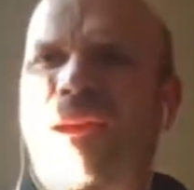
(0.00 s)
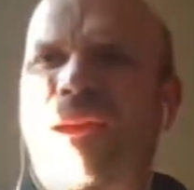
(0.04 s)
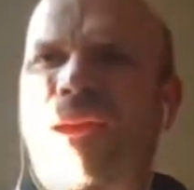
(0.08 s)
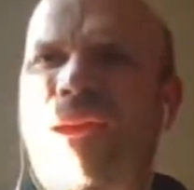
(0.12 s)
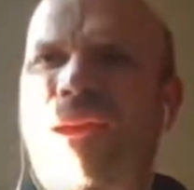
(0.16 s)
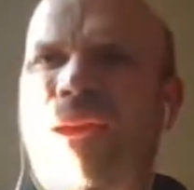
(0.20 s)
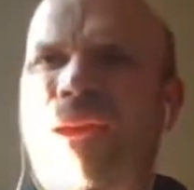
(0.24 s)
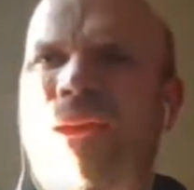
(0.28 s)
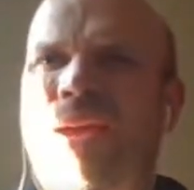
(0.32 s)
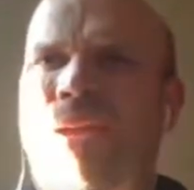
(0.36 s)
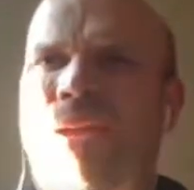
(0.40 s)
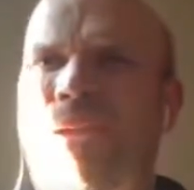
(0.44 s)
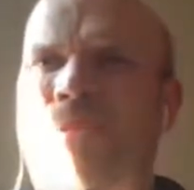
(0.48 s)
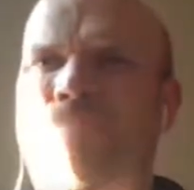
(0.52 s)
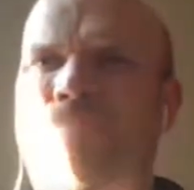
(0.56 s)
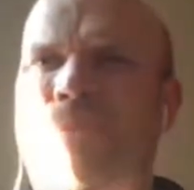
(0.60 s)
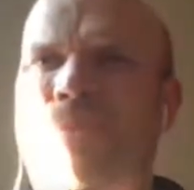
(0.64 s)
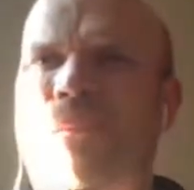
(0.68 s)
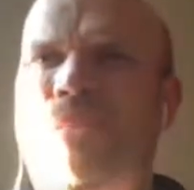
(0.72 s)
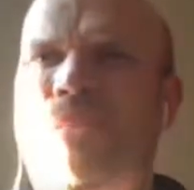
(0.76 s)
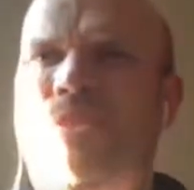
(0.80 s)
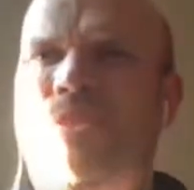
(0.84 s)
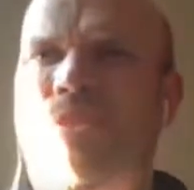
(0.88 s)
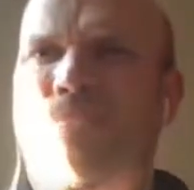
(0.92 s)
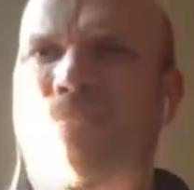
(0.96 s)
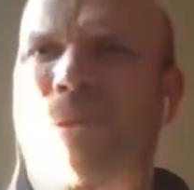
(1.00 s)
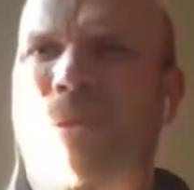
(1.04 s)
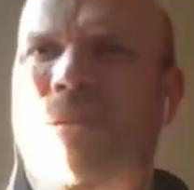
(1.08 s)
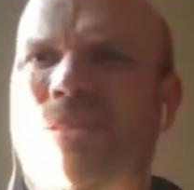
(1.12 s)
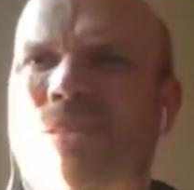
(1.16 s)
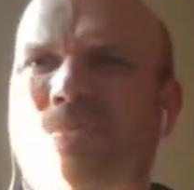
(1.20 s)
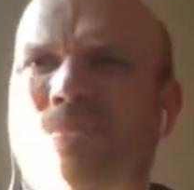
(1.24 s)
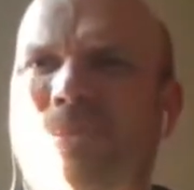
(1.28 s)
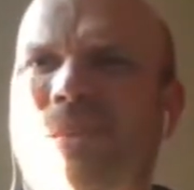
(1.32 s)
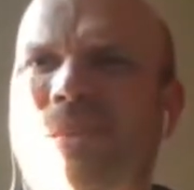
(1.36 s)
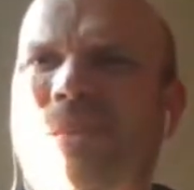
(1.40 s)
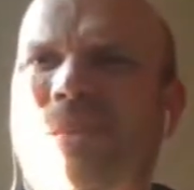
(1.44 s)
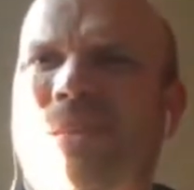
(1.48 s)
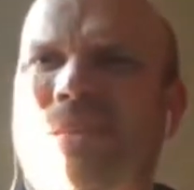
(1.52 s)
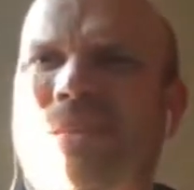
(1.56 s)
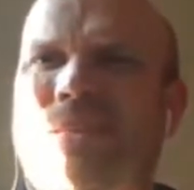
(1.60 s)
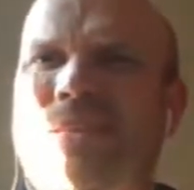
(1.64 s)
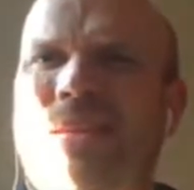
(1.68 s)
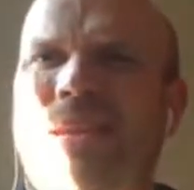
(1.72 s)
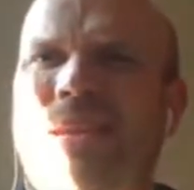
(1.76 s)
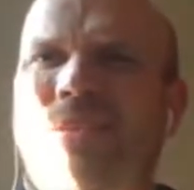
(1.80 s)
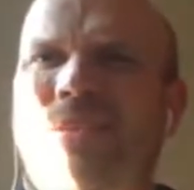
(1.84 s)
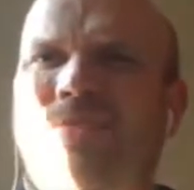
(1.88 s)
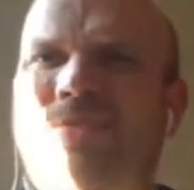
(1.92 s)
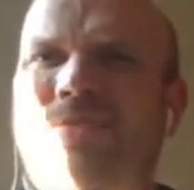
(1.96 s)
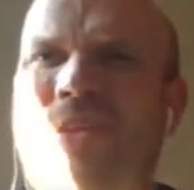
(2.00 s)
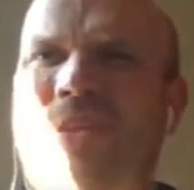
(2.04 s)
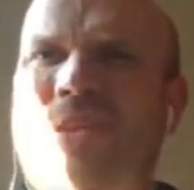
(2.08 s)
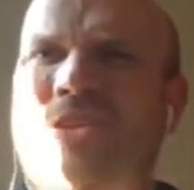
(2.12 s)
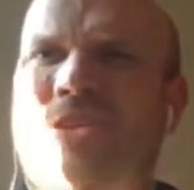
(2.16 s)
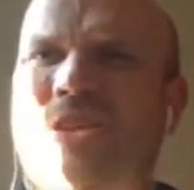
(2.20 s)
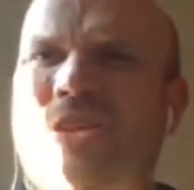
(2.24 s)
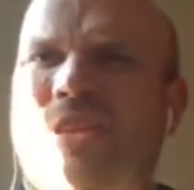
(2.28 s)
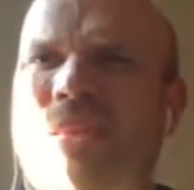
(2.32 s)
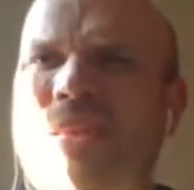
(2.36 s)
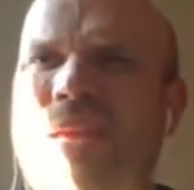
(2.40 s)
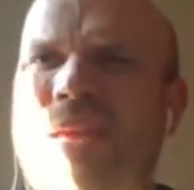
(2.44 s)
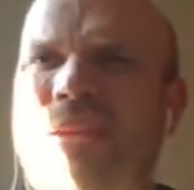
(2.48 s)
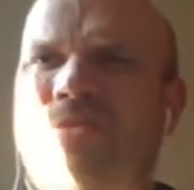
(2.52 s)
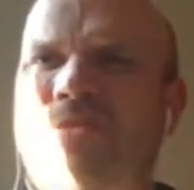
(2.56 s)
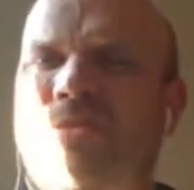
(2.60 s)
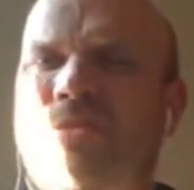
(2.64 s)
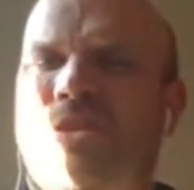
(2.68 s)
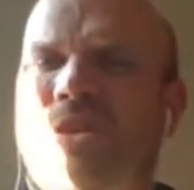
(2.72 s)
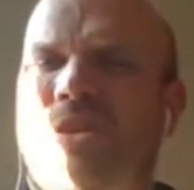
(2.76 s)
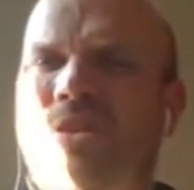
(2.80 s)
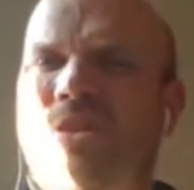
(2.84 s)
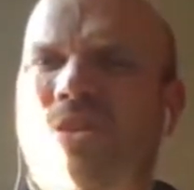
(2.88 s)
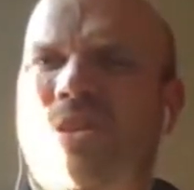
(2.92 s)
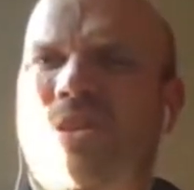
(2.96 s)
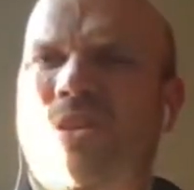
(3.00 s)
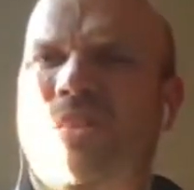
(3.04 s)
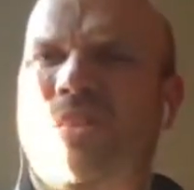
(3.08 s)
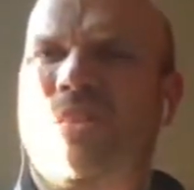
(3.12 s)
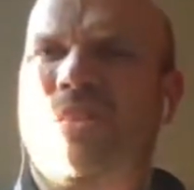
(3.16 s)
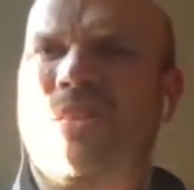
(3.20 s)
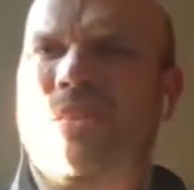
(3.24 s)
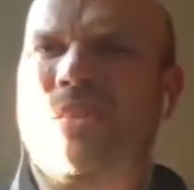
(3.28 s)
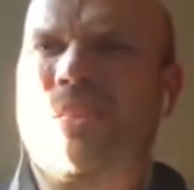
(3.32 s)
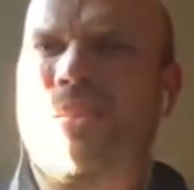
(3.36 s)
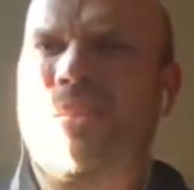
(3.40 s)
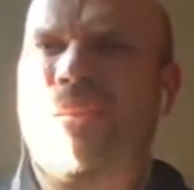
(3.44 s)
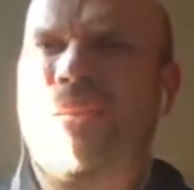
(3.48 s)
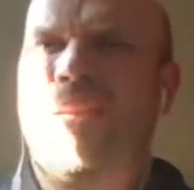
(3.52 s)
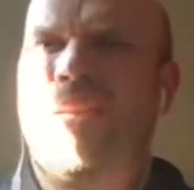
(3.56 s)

Um, is there a possibility to take French language courses?